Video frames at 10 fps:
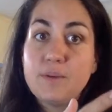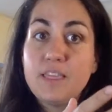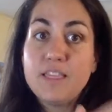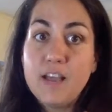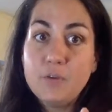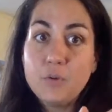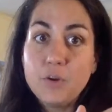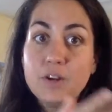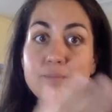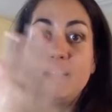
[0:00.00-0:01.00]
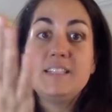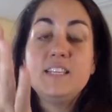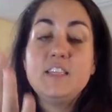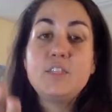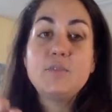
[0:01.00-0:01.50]
on my thyroid. My
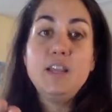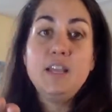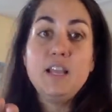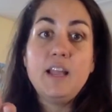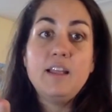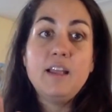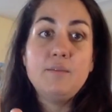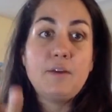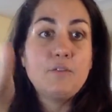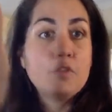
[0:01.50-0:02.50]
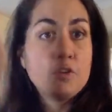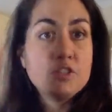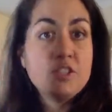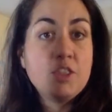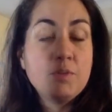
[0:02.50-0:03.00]
T3 and my
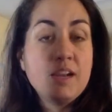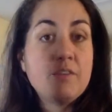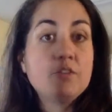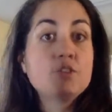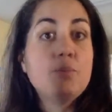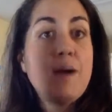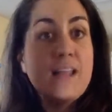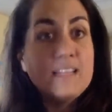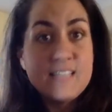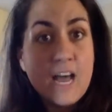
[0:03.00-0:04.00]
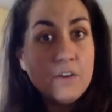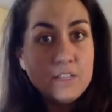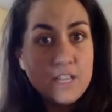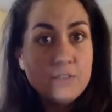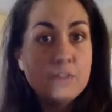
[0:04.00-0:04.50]
reverse T3 levels will balance out
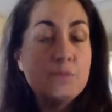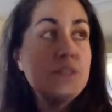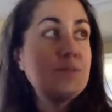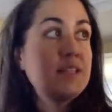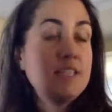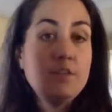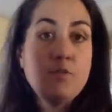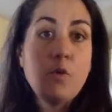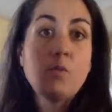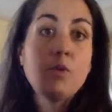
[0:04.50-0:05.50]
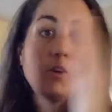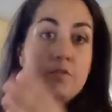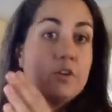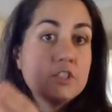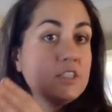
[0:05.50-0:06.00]
again, which means my T4 will
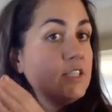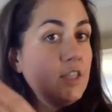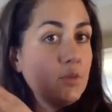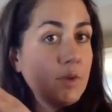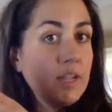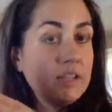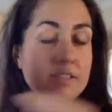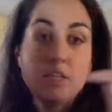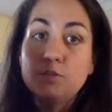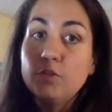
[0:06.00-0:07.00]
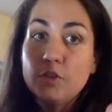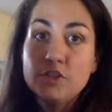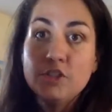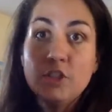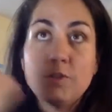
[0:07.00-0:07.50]
convert to T3 instead of
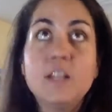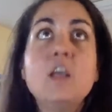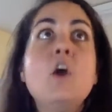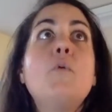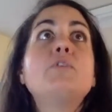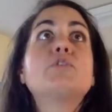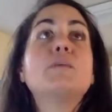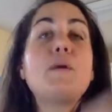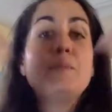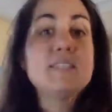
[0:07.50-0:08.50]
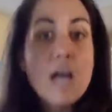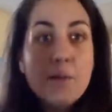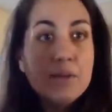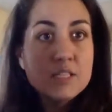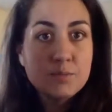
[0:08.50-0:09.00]
reverse T3, which will get my
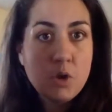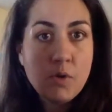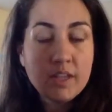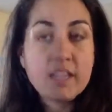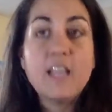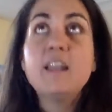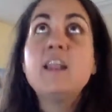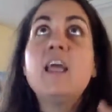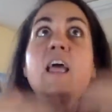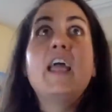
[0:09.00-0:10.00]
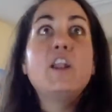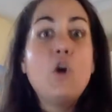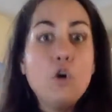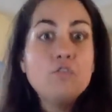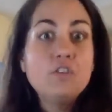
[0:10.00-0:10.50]
metabolism going again. And
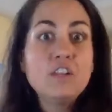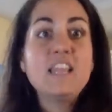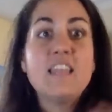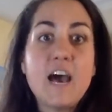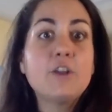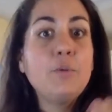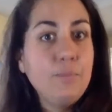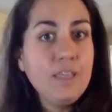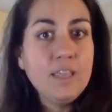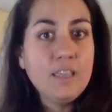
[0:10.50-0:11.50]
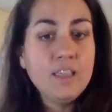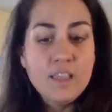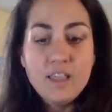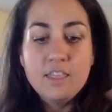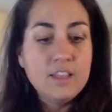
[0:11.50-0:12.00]
hopefully that'll be
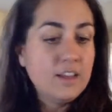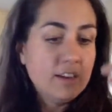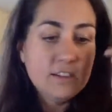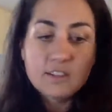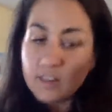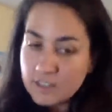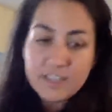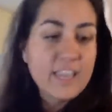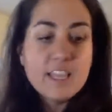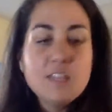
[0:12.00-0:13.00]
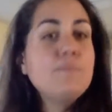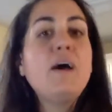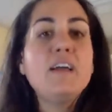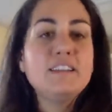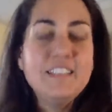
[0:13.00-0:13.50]
the kick in the
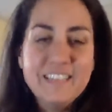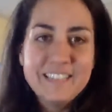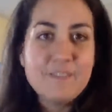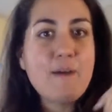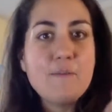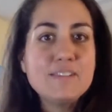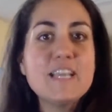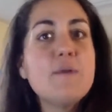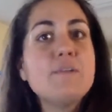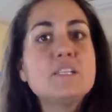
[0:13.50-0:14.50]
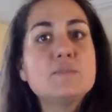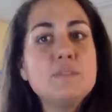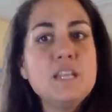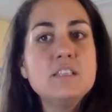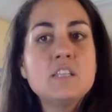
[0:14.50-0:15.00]
butt that my metabolism
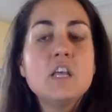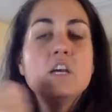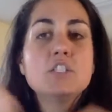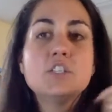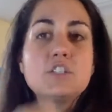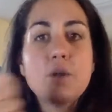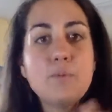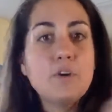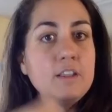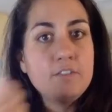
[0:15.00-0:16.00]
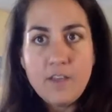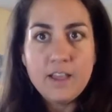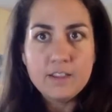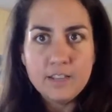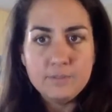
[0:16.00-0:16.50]
needs to start burning
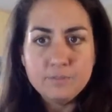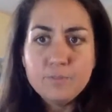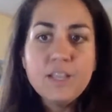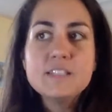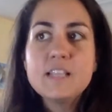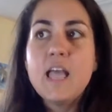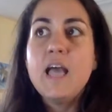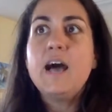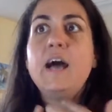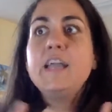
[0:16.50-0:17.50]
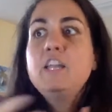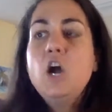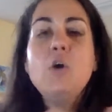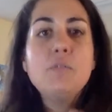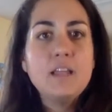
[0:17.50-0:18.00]
fat again. Because I
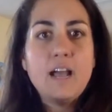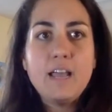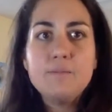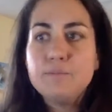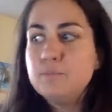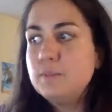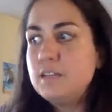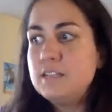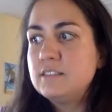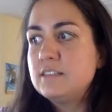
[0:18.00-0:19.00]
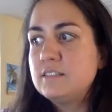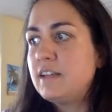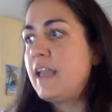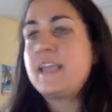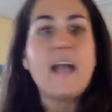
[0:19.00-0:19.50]
know that I'm
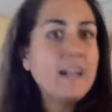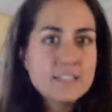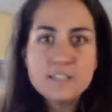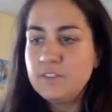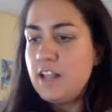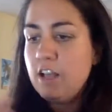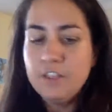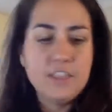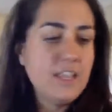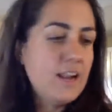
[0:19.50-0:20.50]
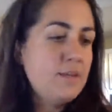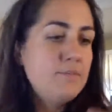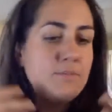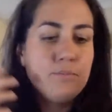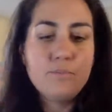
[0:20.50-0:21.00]
like active and healthy, and
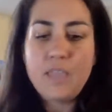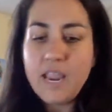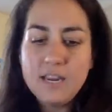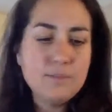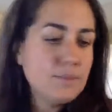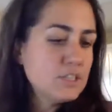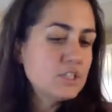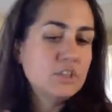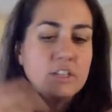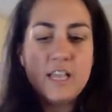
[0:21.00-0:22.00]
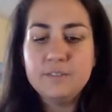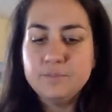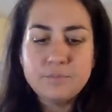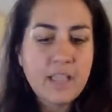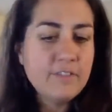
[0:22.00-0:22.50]
I'm gaining muscle
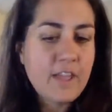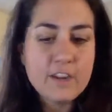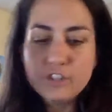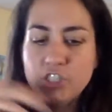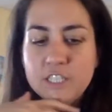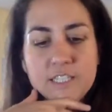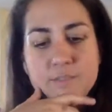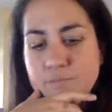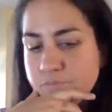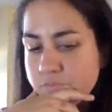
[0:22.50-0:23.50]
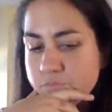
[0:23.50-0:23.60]
and I have energy, and